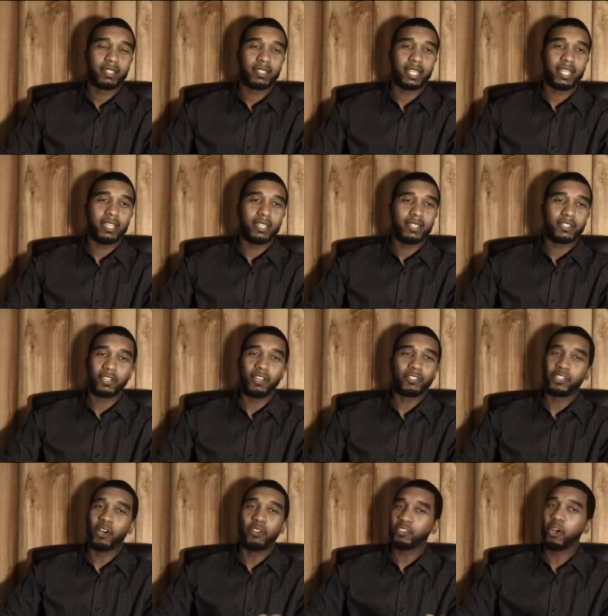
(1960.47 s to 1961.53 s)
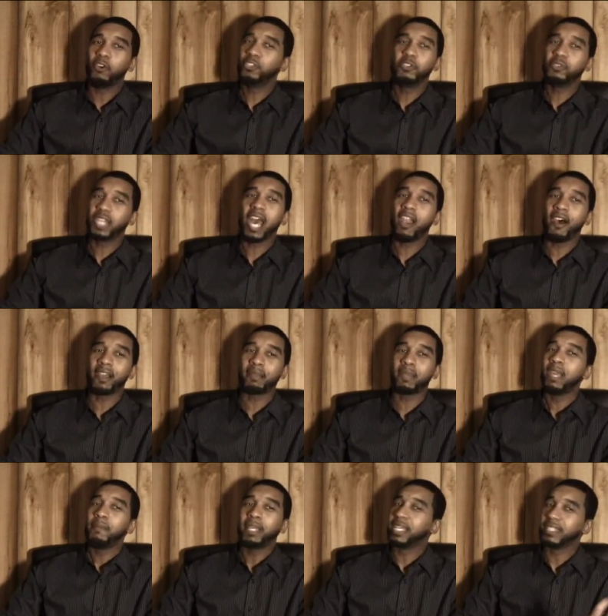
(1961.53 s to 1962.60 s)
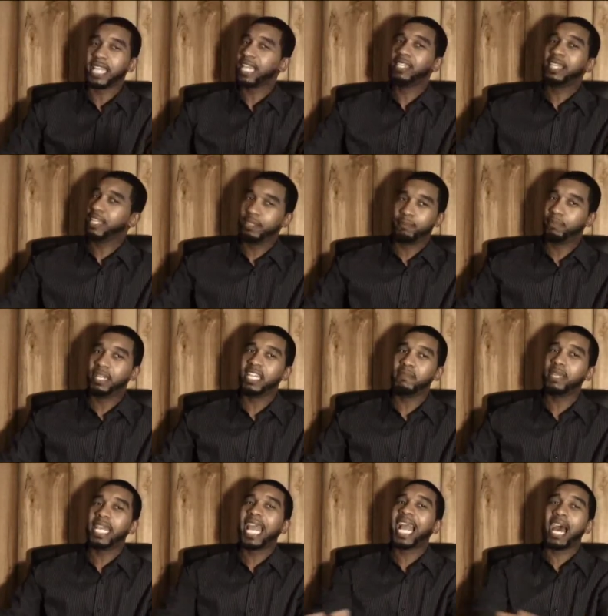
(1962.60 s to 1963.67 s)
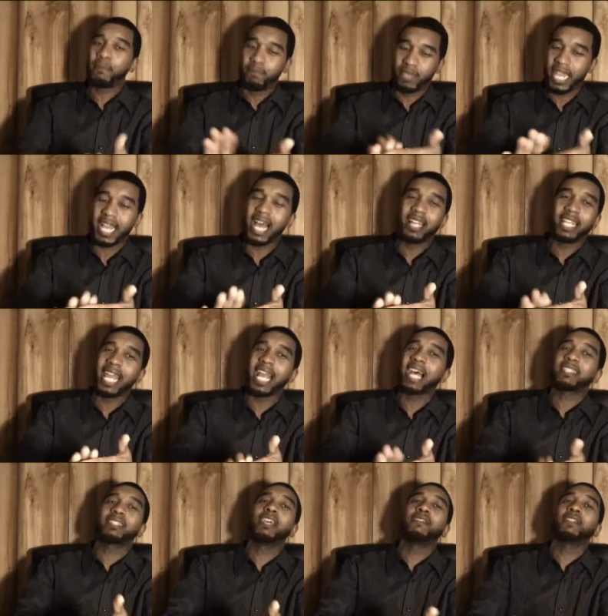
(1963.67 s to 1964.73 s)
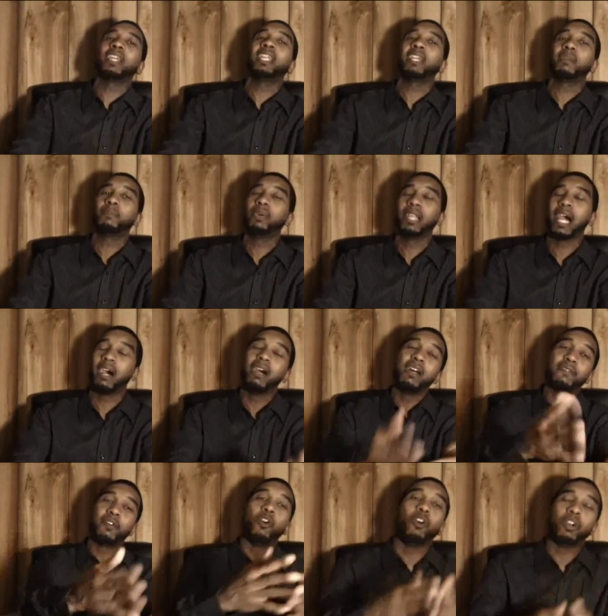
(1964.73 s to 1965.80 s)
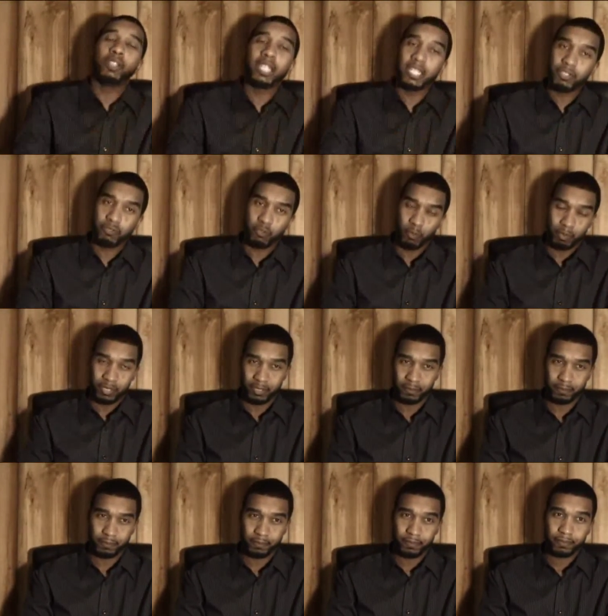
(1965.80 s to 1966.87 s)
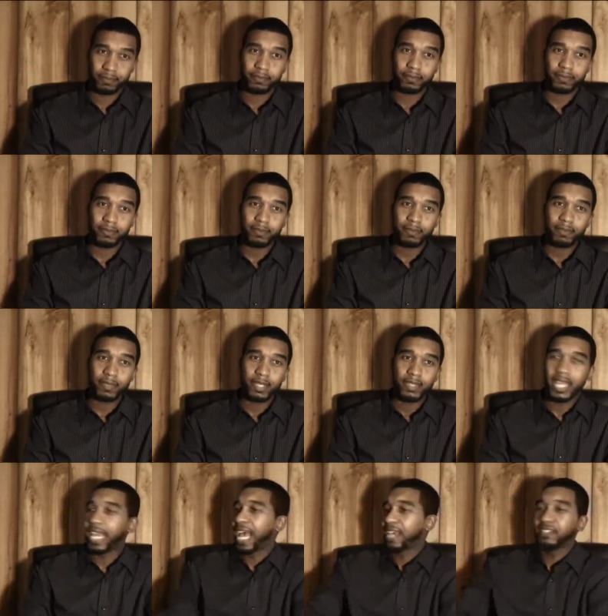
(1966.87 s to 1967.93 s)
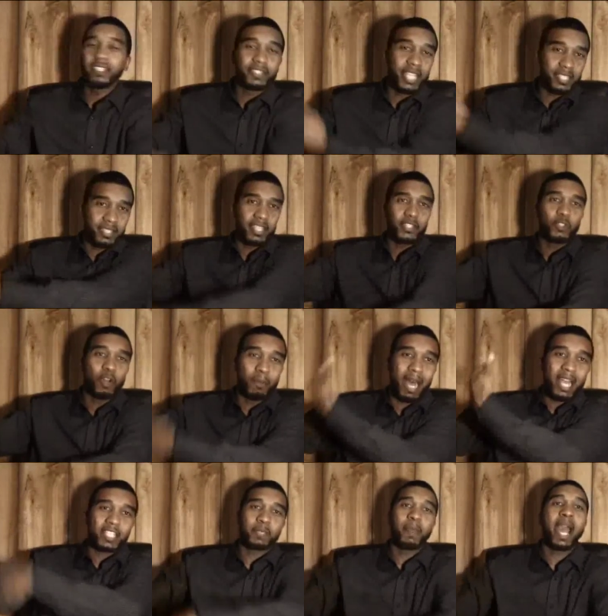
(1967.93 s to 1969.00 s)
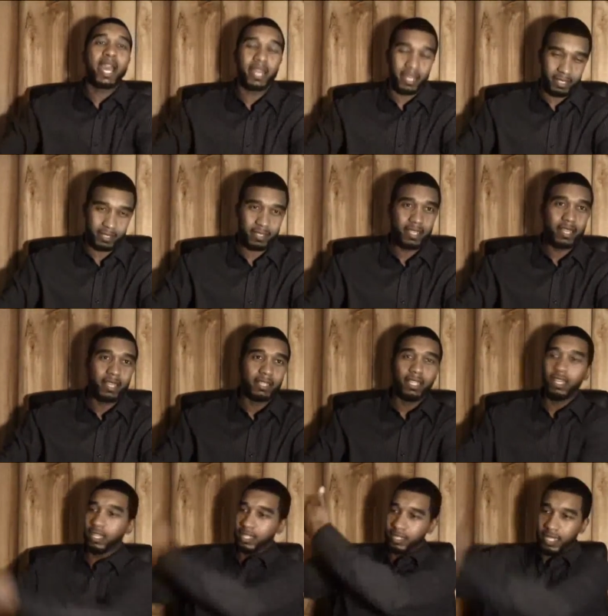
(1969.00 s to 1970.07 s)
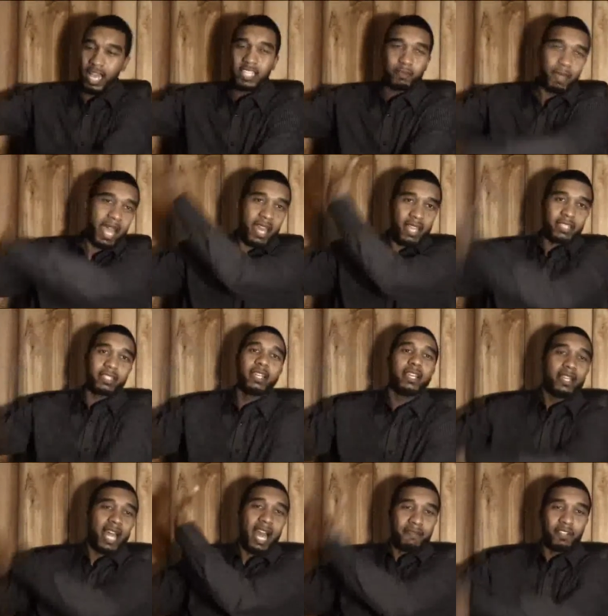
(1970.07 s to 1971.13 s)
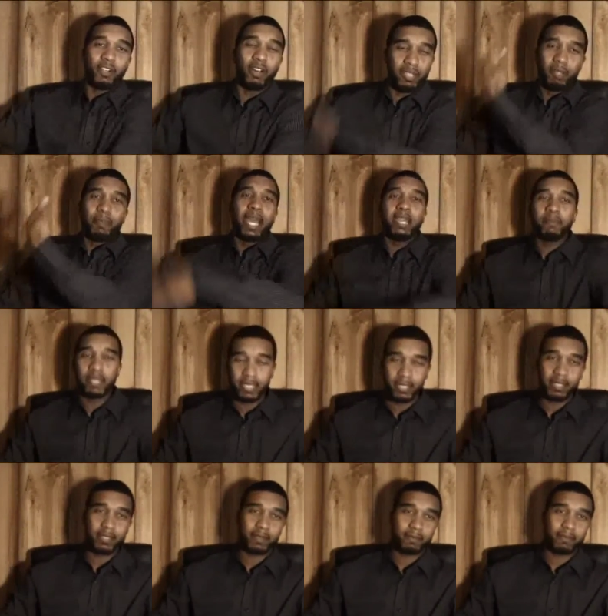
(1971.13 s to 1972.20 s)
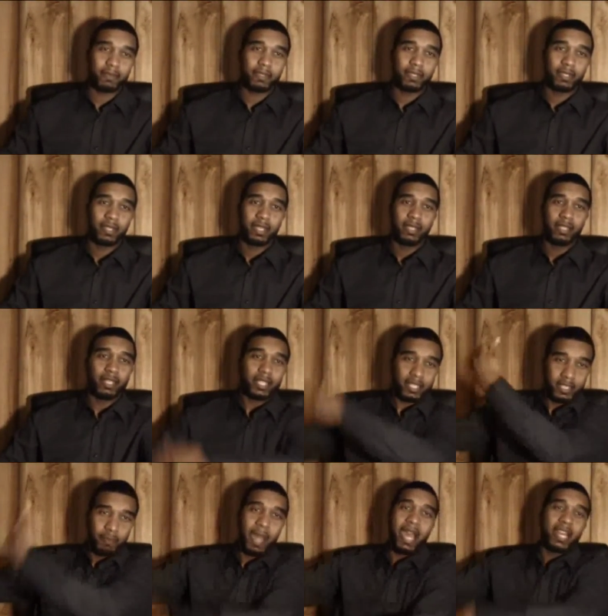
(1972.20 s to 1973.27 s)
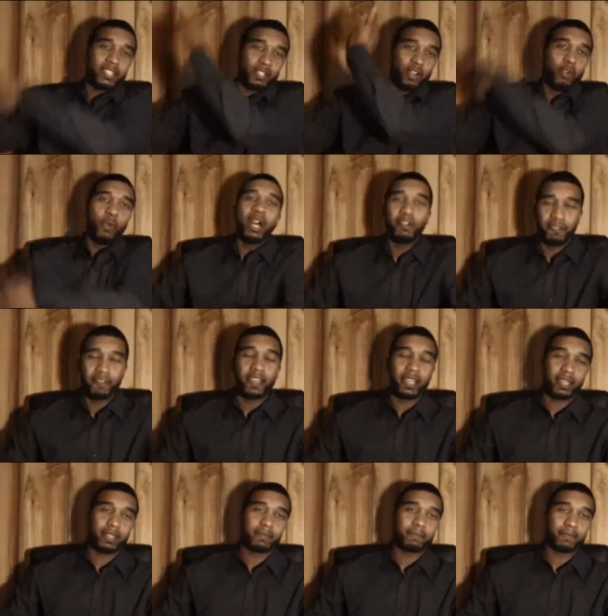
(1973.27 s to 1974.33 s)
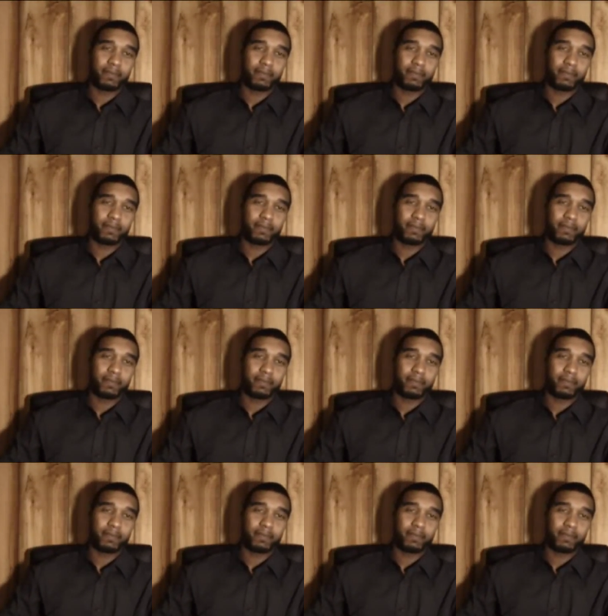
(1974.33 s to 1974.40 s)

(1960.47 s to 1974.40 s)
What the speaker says: See? So don't use that argument, because they believe me, they got stuff that you can pull out for all of these groups. They got statistics too about Hispanics. Look, Hispanics having all the babies. Look, Hispanics on welfare.